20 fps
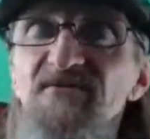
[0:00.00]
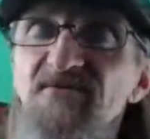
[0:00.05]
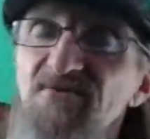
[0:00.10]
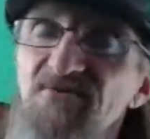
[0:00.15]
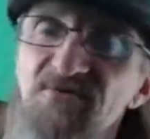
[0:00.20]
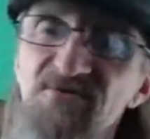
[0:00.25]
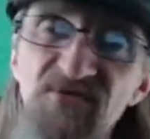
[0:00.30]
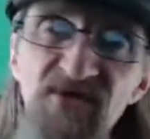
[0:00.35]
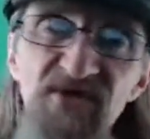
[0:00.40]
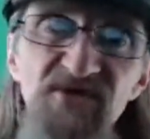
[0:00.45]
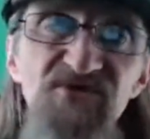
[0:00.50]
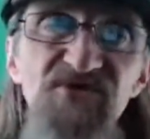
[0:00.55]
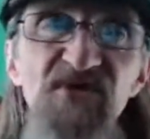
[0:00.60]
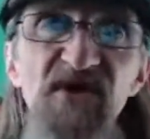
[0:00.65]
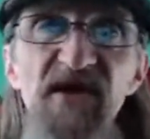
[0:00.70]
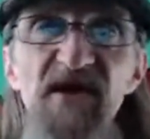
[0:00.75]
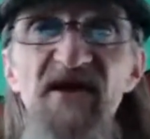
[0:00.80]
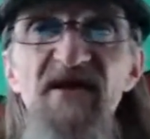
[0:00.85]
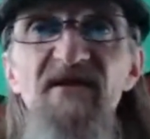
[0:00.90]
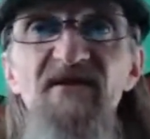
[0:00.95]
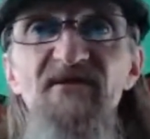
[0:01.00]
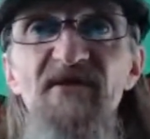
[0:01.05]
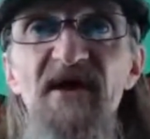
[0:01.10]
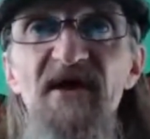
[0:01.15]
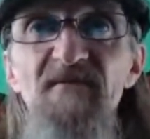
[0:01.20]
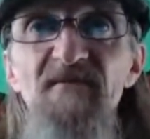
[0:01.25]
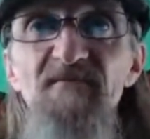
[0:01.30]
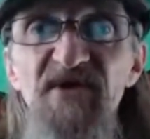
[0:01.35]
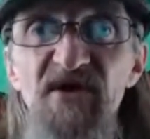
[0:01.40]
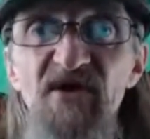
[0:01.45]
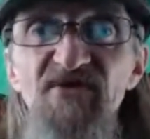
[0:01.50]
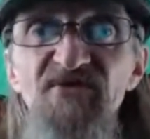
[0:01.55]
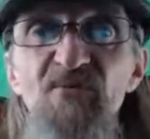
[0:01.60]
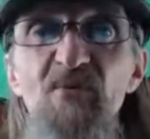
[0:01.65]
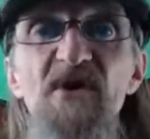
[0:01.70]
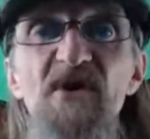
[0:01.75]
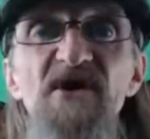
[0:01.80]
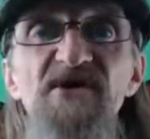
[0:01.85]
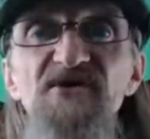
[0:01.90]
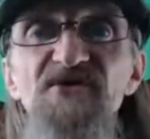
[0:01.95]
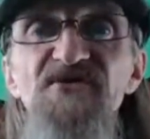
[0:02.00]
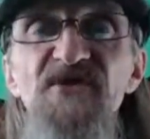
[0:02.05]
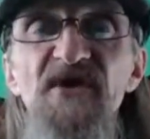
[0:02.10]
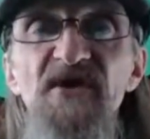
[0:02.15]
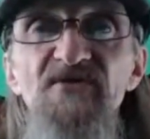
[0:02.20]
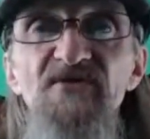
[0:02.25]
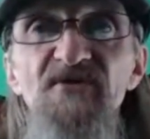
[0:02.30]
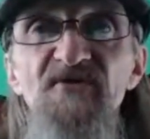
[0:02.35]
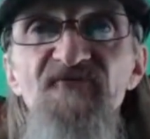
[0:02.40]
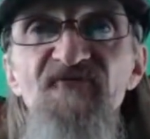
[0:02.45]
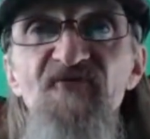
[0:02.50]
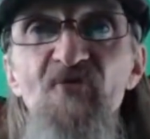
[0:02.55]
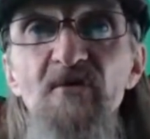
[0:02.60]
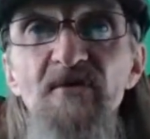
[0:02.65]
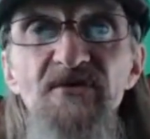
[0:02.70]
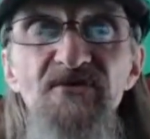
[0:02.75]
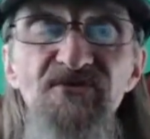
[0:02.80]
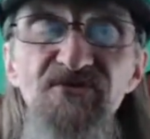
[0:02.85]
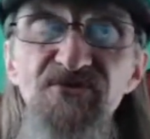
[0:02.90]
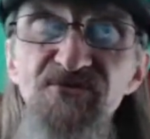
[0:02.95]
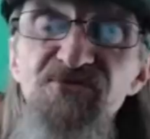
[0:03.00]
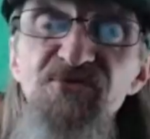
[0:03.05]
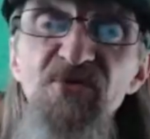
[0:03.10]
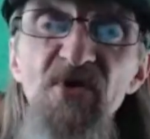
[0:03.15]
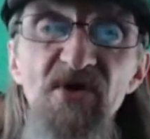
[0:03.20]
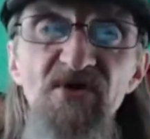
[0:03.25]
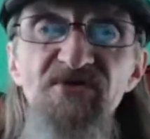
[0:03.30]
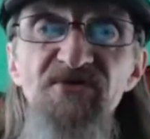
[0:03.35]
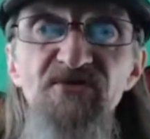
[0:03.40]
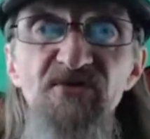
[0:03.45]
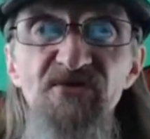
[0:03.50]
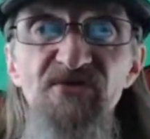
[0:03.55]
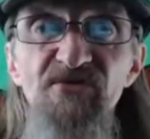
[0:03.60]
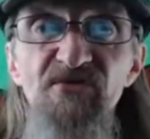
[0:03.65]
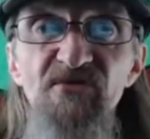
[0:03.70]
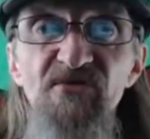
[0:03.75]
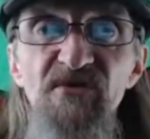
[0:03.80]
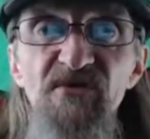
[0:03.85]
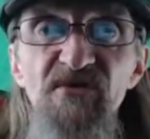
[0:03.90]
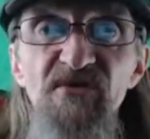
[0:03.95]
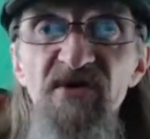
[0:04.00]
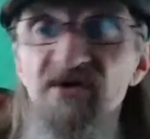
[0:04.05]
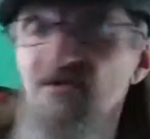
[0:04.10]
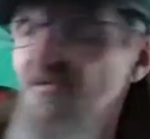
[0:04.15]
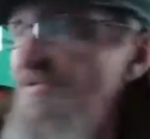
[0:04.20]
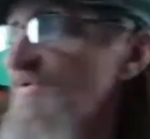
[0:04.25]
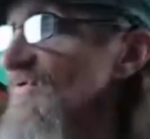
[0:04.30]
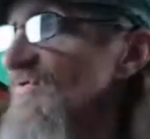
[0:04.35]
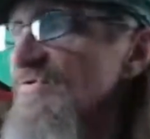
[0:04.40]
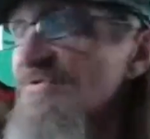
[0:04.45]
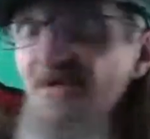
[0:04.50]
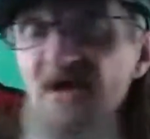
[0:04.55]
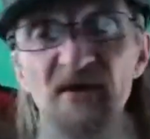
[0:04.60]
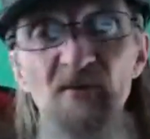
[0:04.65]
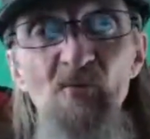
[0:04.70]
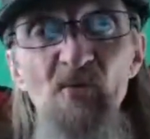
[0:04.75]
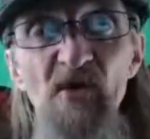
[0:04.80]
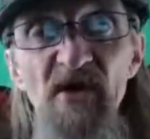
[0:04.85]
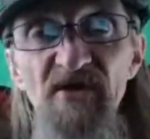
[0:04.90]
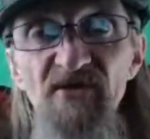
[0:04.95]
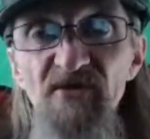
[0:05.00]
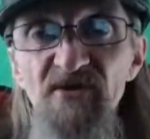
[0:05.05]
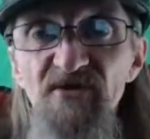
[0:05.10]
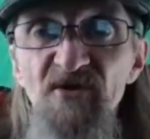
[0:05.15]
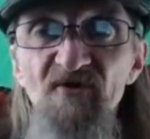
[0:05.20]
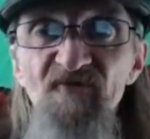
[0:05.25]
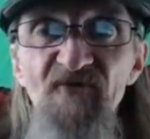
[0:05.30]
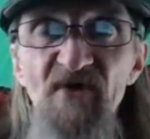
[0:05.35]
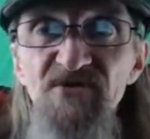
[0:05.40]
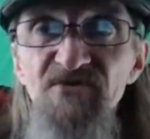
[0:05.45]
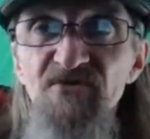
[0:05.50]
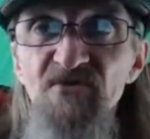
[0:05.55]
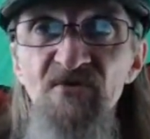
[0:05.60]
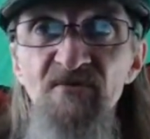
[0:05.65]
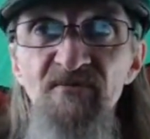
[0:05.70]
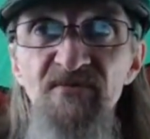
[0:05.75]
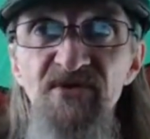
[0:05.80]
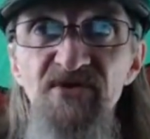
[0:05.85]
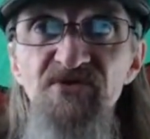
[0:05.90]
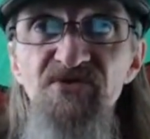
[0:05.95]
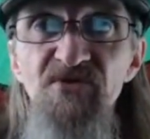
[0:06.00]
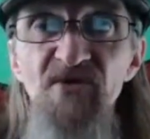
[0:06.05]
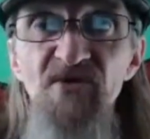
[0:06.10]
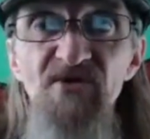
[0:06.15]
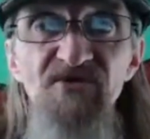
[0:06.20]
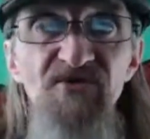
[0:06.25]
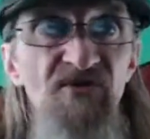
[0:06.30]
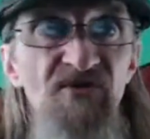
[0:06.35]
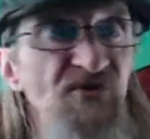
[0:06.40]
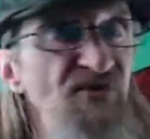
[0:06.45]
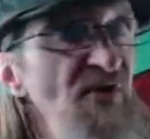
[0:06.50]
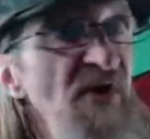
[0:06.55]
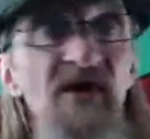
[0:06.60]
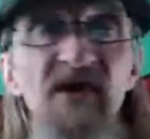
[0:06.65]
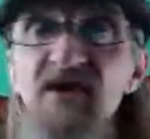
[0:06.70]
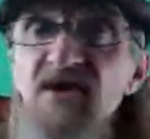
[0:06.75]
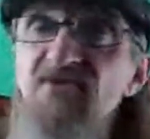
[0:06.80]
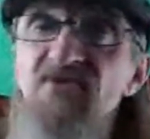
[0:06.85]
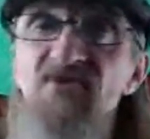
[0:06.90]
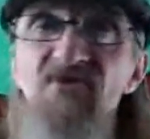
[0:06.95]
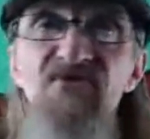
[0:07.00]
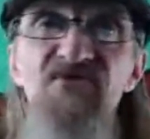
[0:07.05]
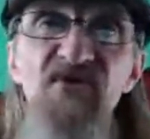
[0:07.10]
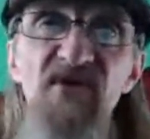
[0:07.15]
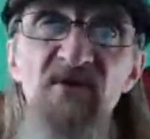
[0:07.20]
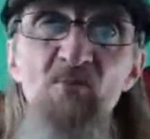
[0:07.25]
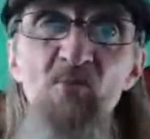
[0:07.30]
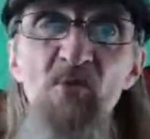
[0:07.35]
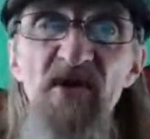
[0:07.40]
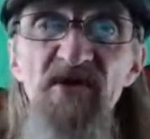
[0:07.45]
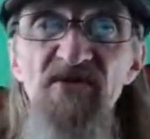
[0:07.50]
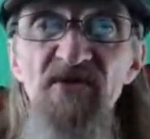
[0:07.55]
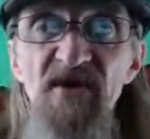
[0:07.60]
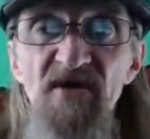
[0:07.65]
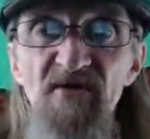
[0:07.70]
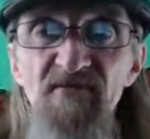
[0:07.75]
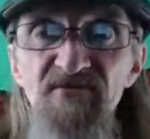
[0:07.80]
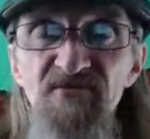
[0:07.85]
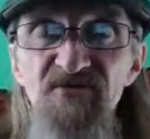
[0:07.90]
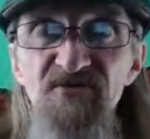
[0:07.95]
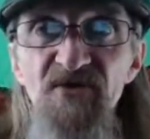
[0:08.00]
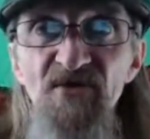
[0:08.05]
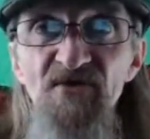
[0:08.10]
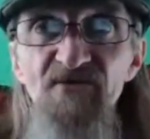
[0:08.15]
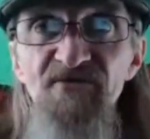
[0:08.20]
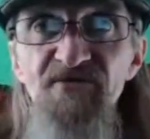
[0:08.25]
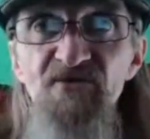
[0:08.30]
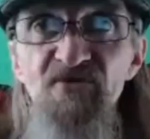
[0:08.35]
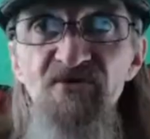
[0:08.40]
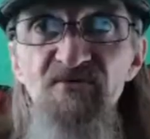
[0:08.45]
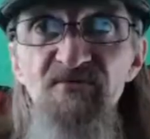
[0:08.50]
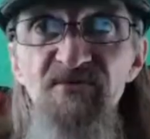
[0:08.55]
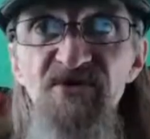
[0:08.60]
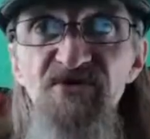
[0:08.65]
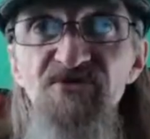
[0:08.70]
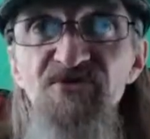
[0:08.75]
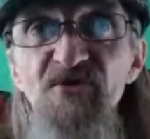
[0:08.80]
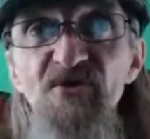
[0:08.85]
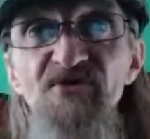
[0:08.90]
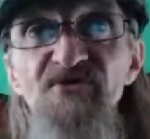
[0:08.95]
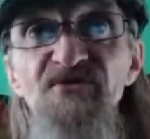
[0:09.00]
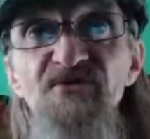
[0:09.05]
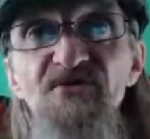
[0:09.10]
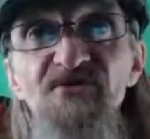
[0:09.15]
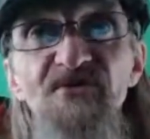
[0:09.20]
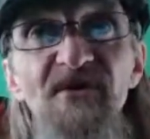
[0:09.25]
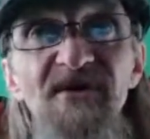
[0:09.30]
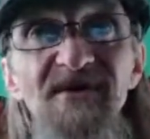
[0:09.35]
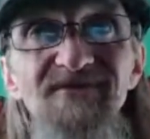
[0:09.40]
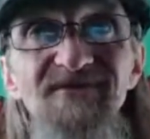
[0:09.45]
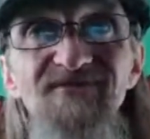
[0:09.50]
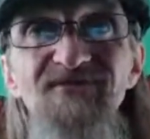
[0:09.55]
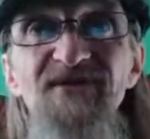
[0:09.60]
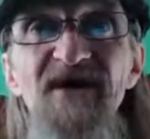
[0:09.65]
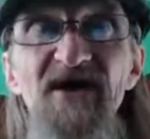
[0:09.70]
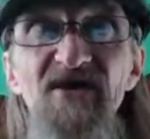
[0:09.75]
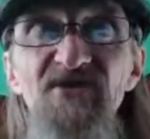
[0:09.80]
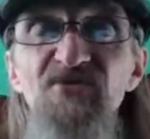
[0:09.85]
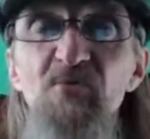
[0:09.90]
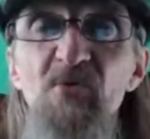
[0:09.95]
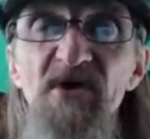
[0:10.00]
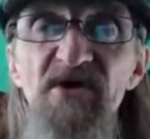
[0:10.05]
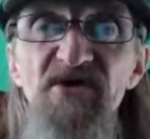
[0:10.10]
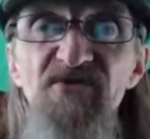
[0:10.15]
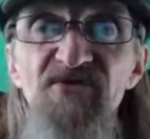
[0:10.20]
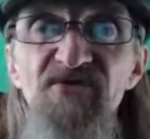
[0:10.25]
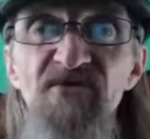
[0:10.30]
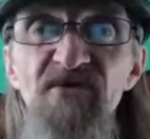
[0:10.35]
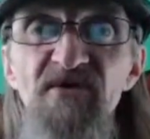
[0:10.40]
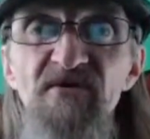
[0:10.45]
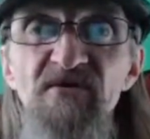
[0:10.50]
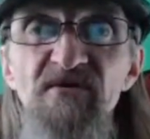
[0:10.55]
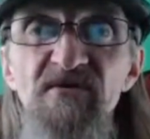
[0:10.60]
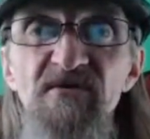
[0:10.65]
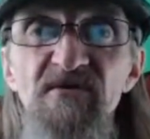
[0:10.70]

They stay out of that, because what he's down there for is justice, in the same way that Delphi is going to be justice, in the same way that Evansdale is going to be justice. That's why he's there.